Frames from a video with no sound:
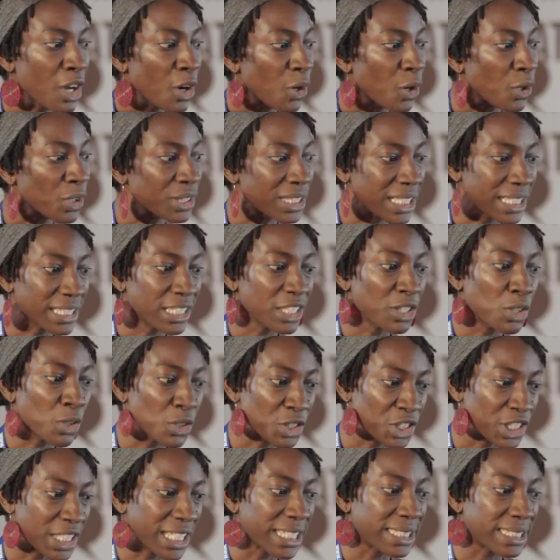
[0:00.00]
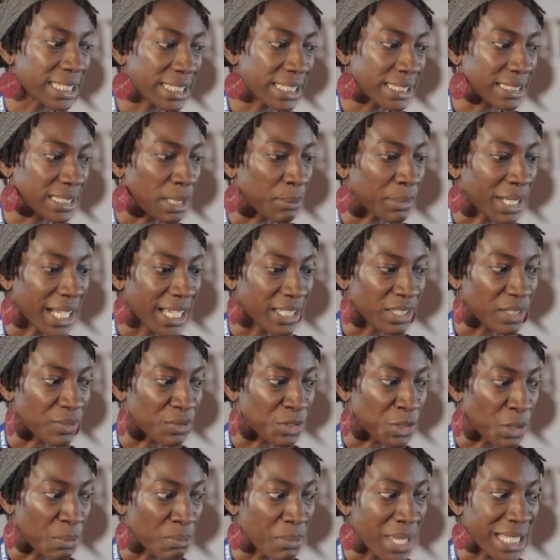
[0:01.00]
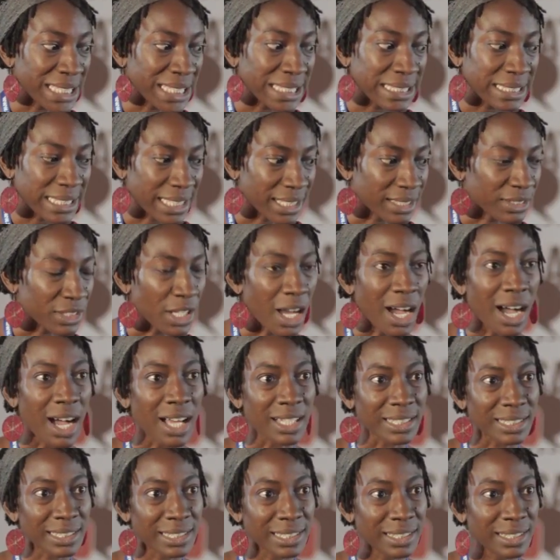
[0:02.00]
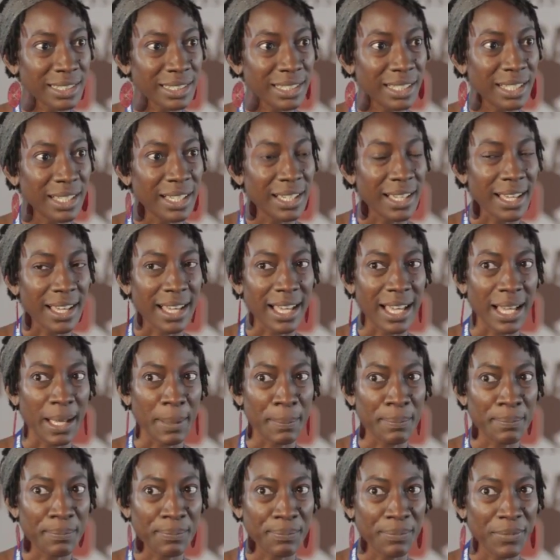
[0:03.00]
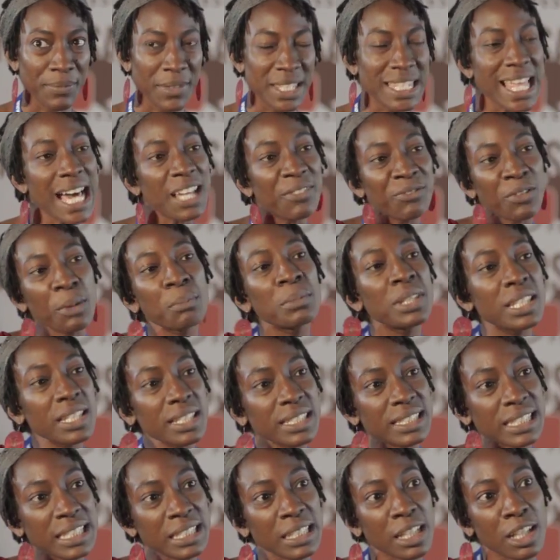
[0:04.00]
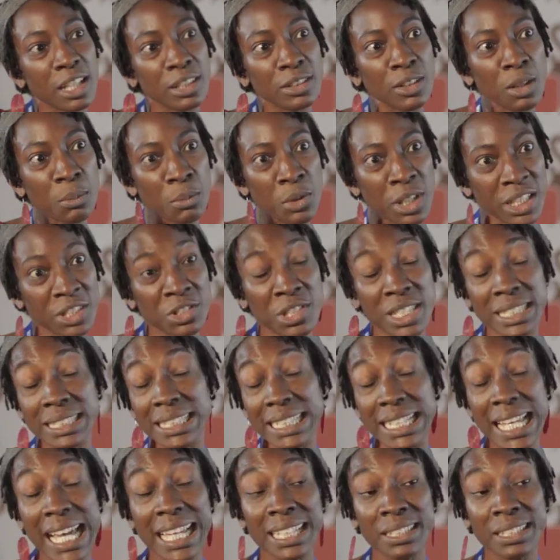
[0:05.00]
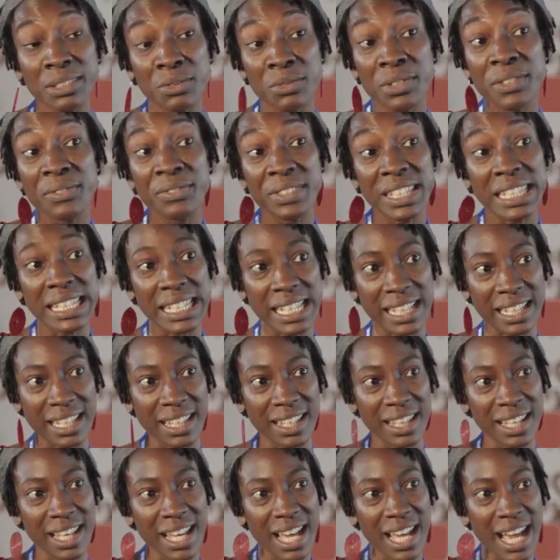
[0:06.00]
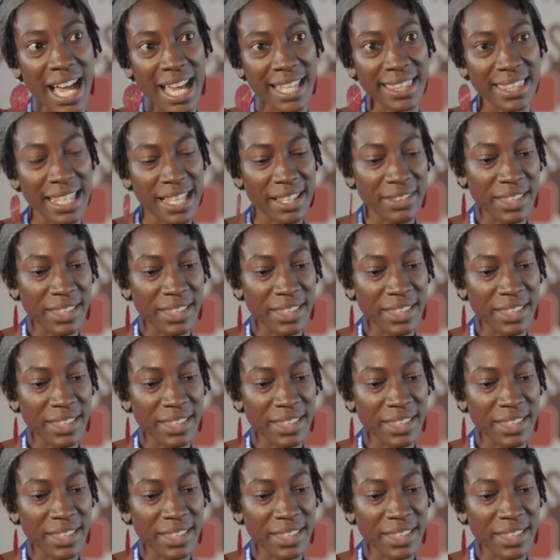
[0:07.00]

or they're negotiating some kind of domestic task. That for me is a lot more interesting and revealing. I think